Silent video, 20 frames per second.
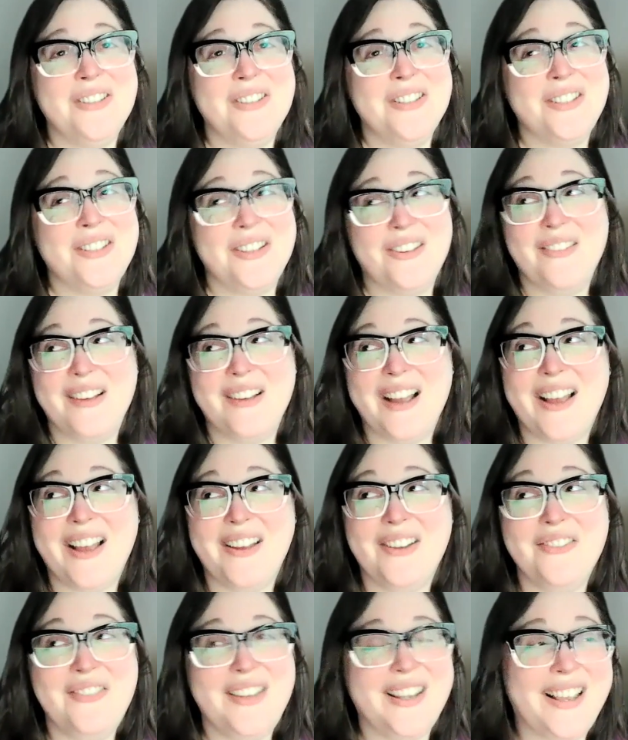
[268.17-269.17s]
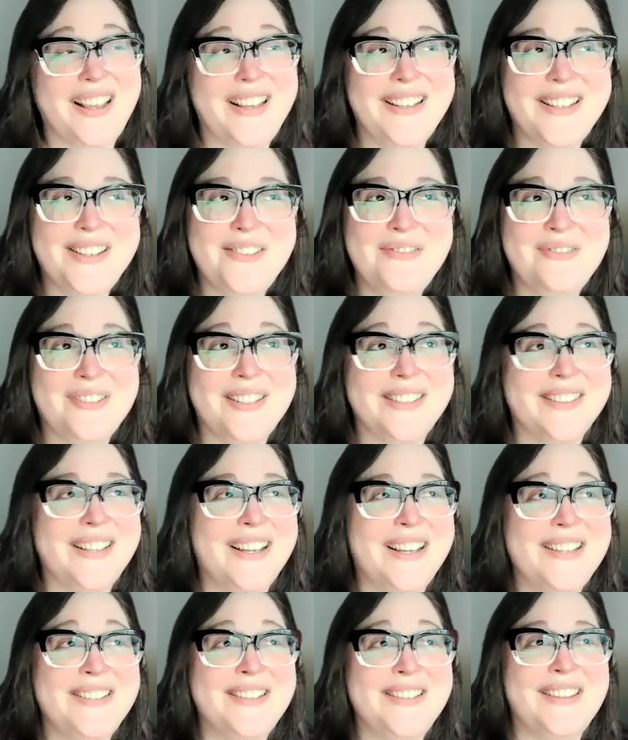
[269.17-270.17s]
I was so out of it. I didn't
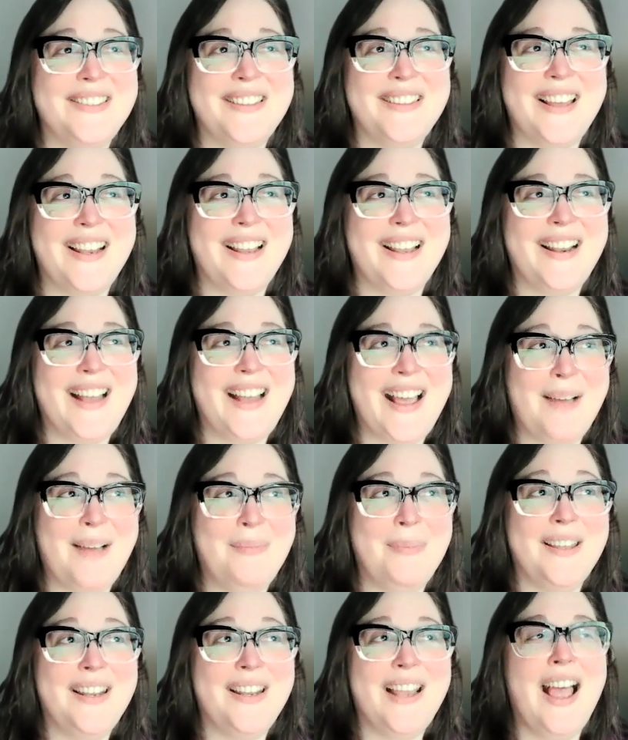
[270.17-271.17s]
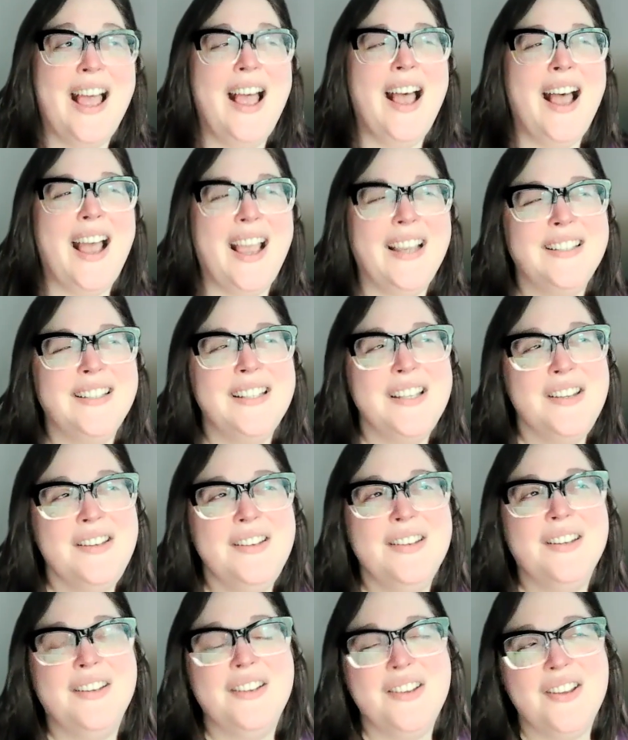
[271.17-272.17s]
realize that that had happened. I
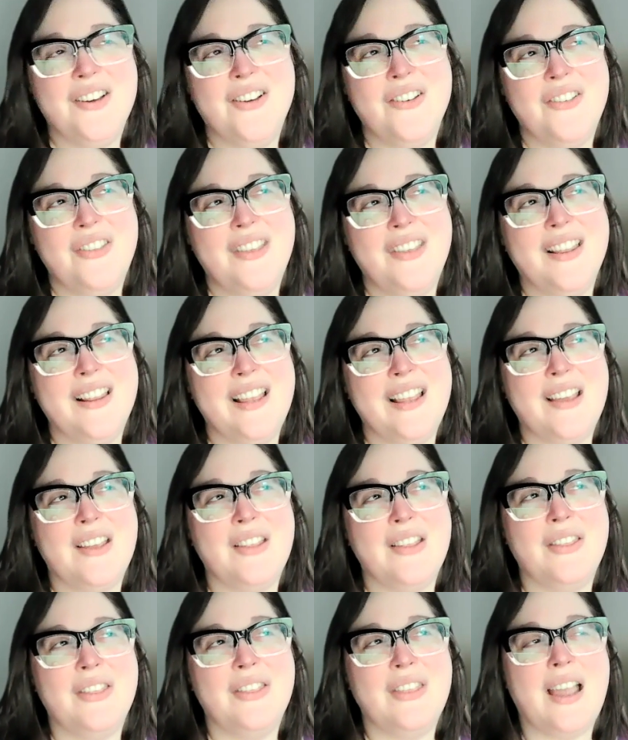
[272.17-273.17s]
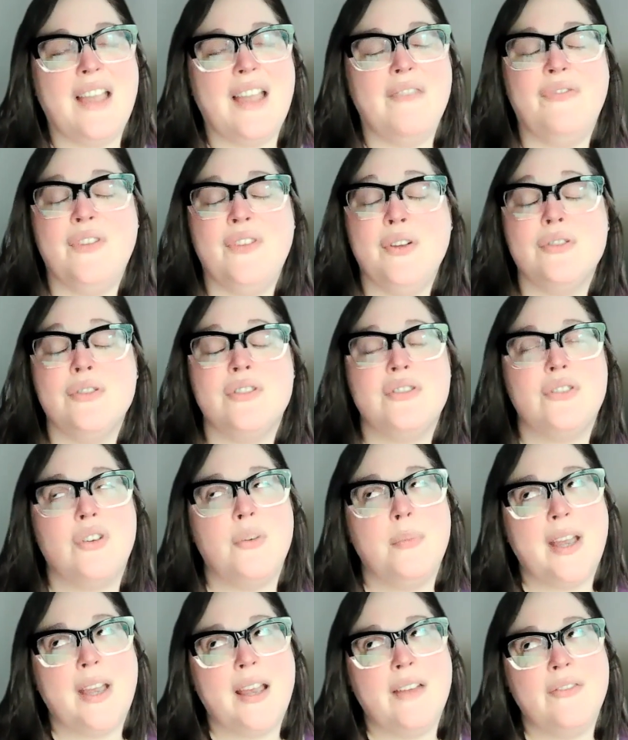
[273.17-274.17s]
did know that, like, I feel
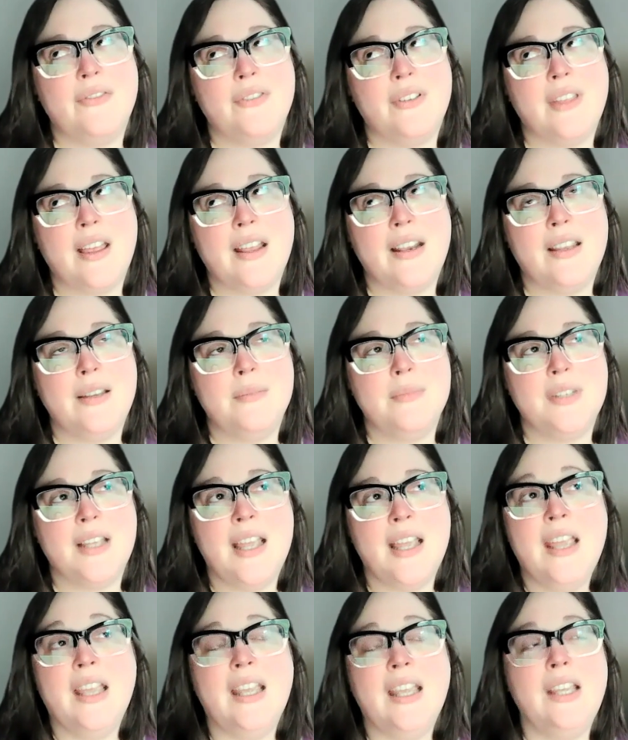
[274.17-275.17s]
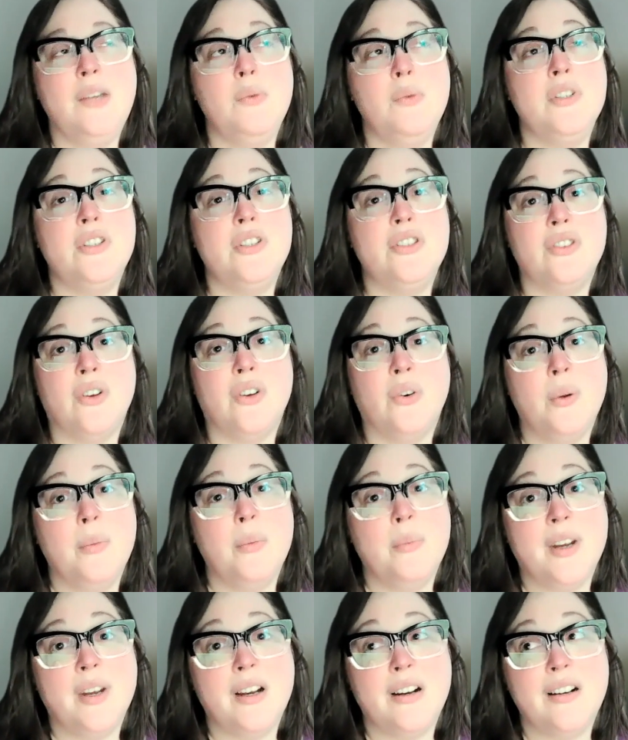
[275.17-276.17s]
so bad for that. And he was so
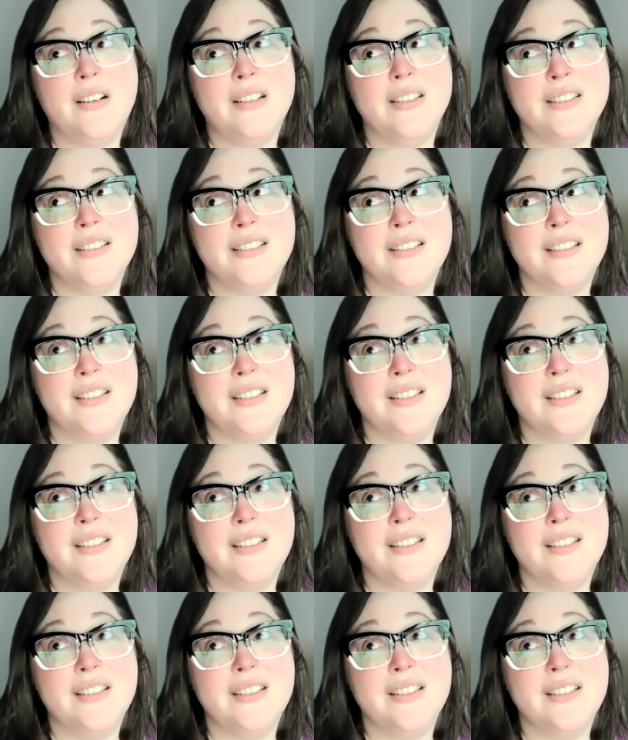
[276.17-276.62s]
embarrassed